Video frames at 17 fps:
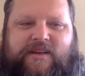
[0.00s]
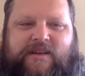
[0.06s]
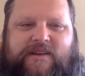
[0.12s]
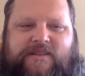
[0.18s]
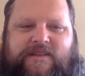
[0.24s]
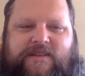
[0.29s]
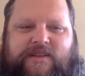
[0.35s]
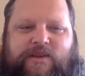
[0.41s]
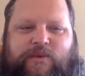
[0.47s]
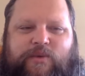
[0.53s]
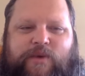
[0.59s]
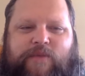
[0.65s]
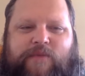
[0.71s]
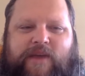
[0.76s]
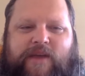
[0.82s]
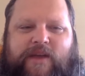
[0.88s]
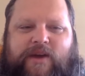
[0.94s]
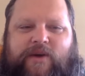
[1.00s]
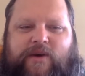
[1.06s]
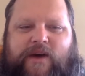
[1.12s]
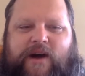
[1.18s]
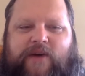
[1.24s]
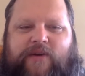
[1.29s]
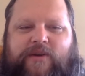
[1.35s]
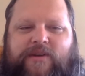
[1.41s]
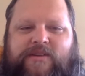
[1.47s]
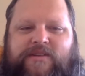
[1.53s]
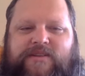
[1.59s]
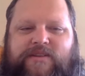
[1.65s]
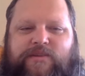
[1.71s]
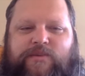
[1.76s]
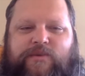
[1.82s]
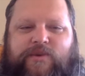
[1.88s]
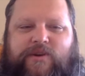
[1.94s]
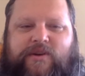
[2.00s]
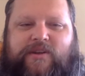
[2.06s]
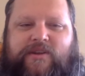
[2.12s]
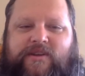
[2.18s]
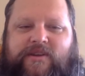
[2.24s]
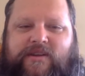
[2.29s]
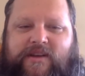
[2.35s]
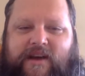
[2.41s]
so that we might go out into the world,